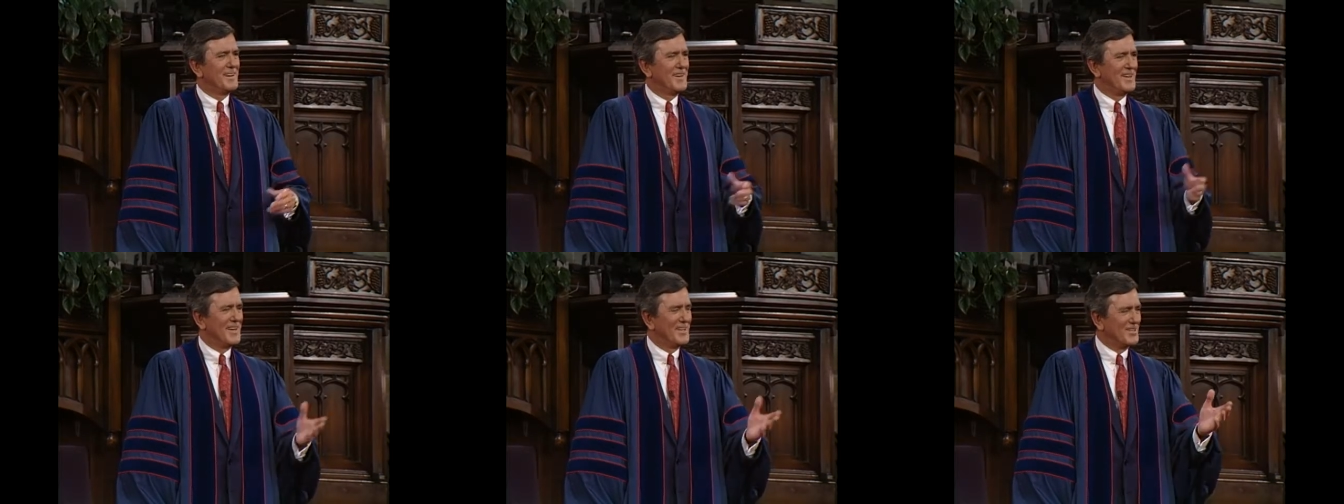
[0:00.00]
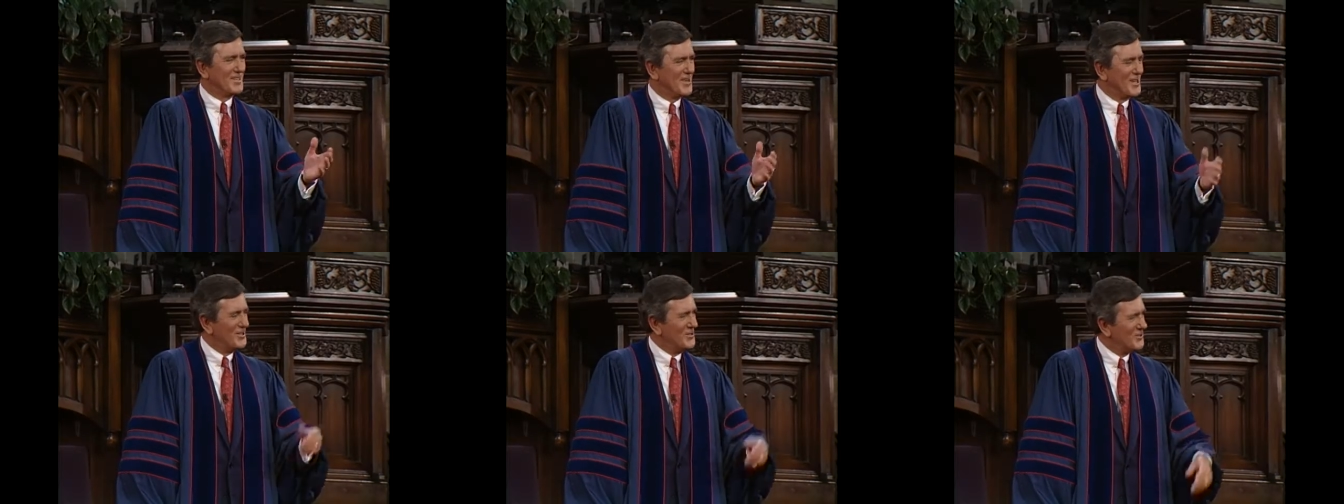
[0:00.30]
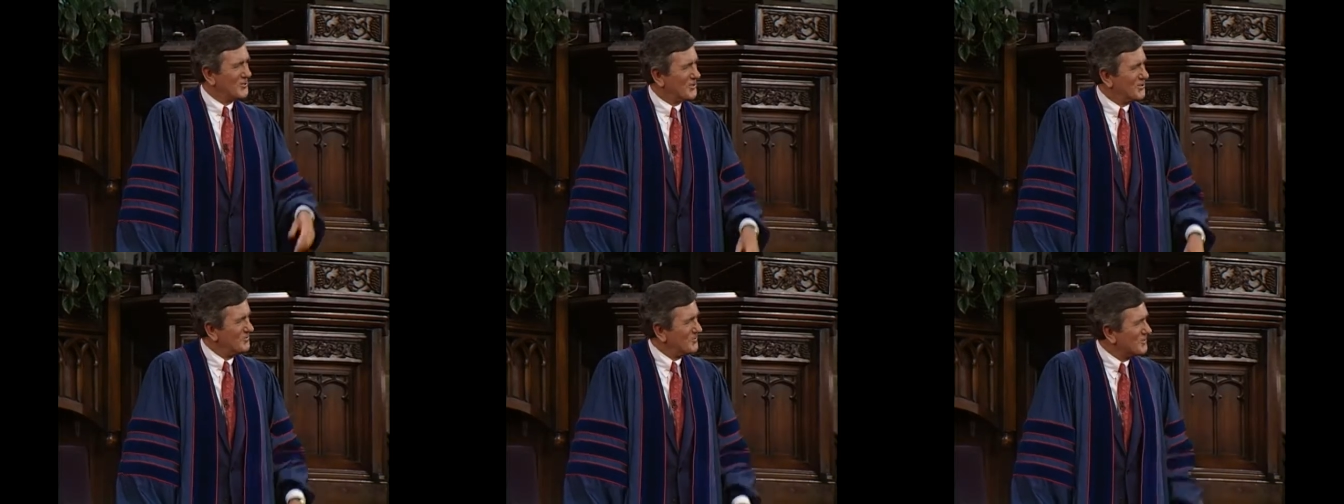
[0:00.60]
And can you
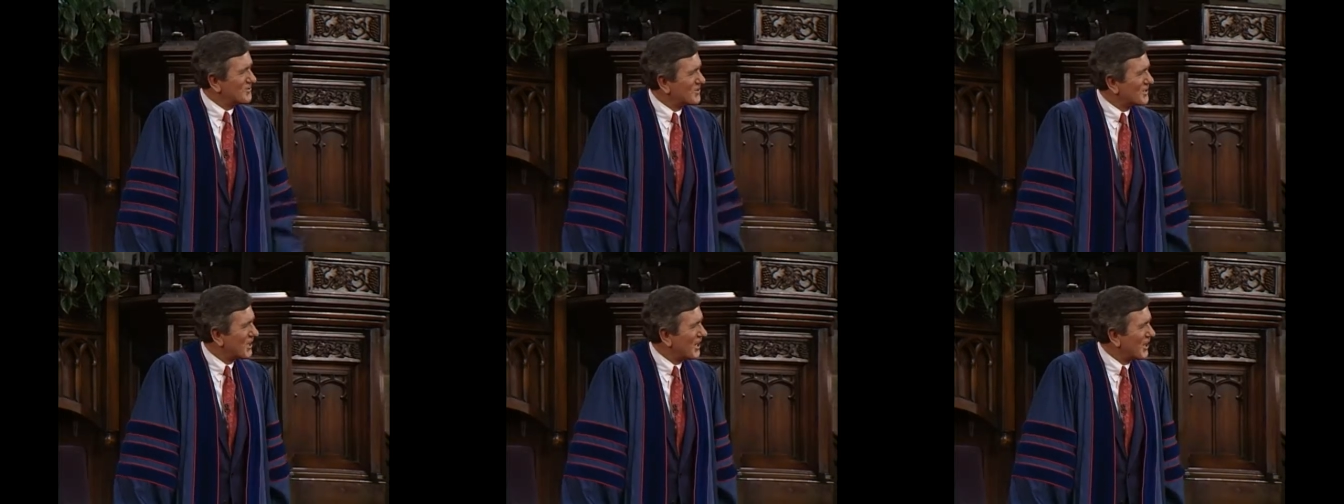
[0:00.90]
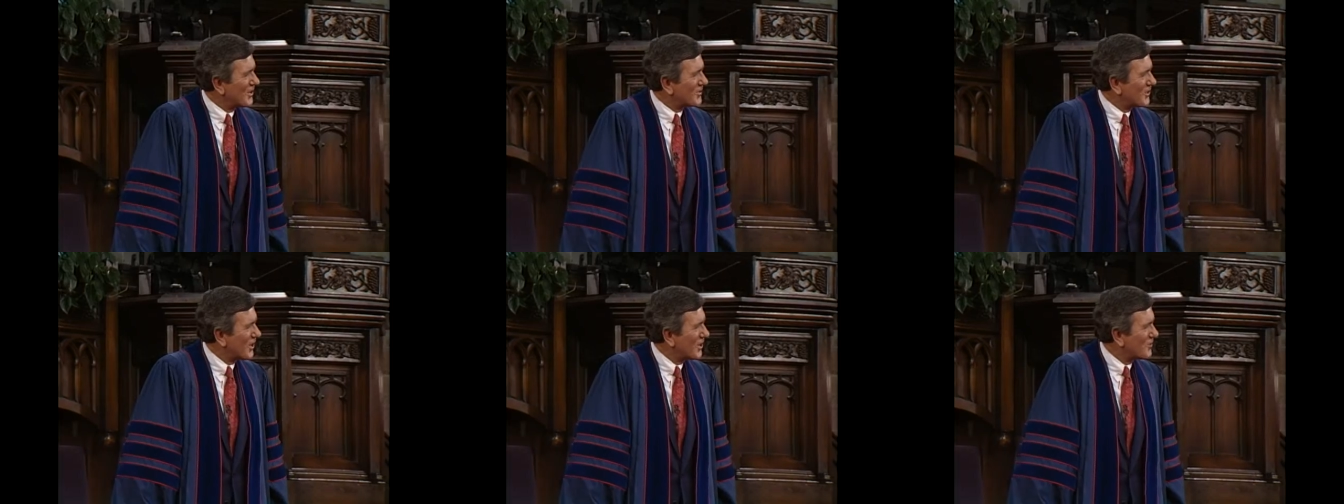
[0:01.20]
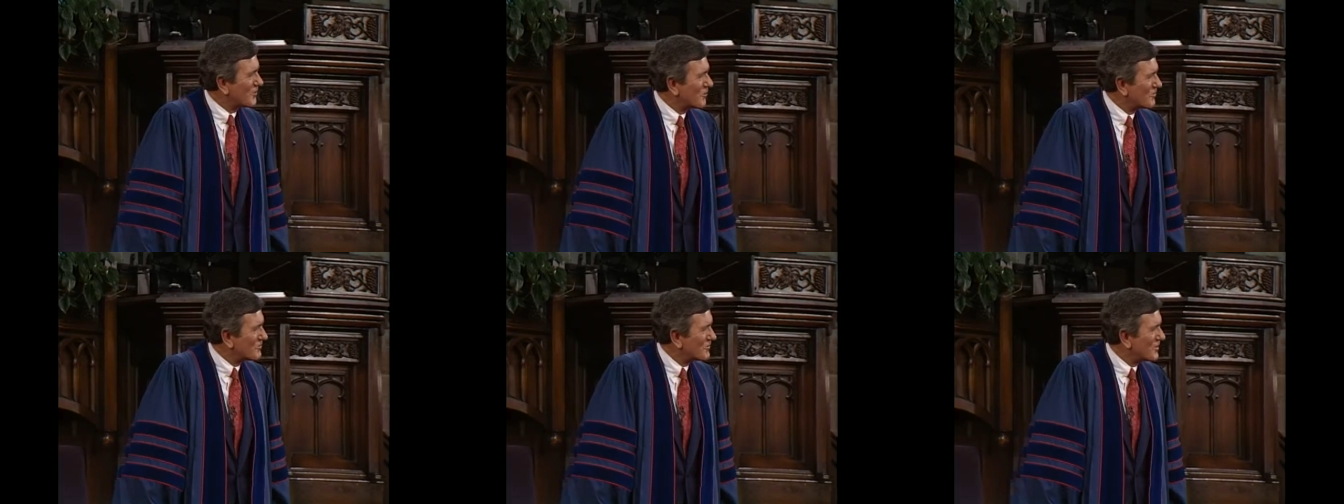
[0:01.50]
communicate that
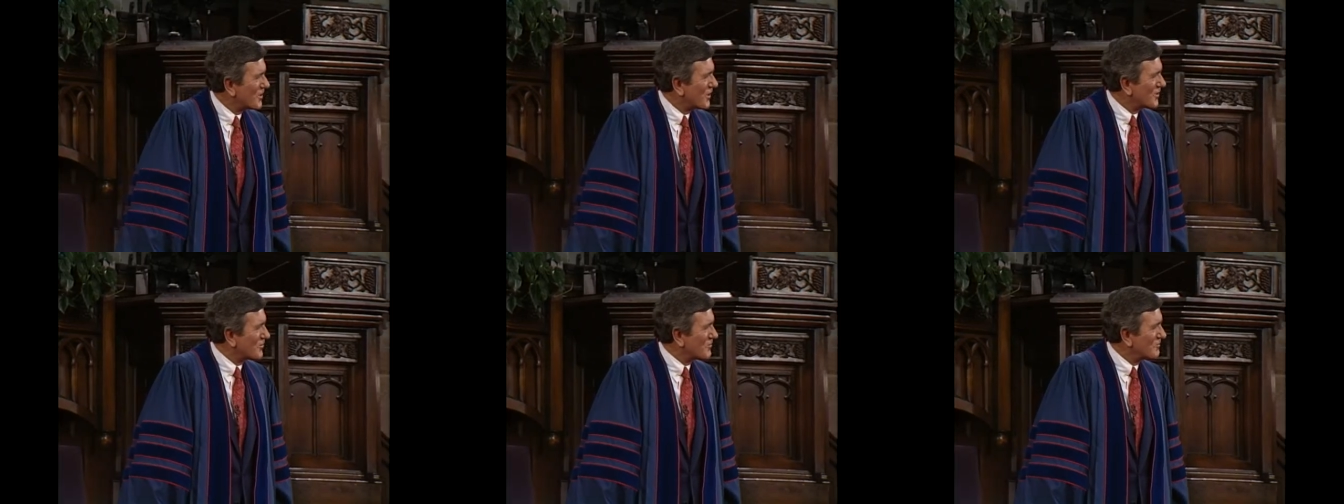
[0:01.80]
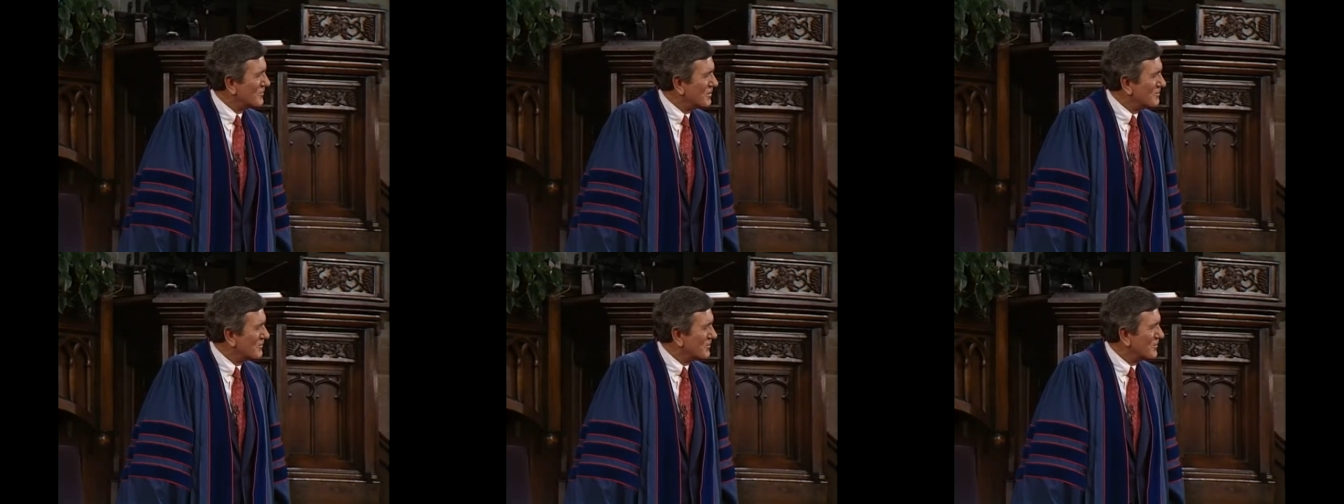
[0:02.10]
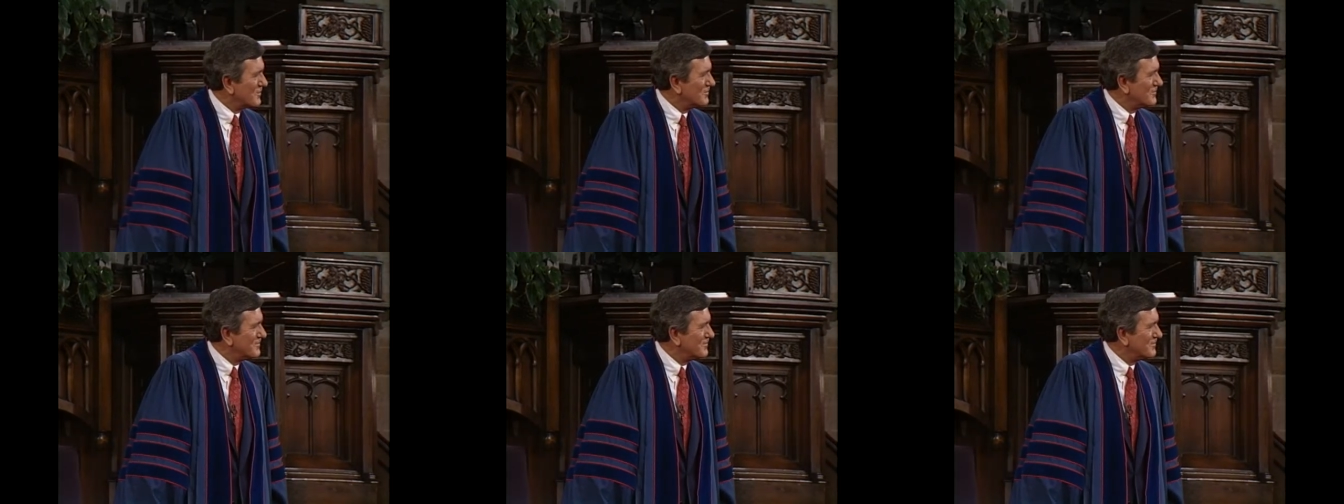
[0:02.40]
hope to other people?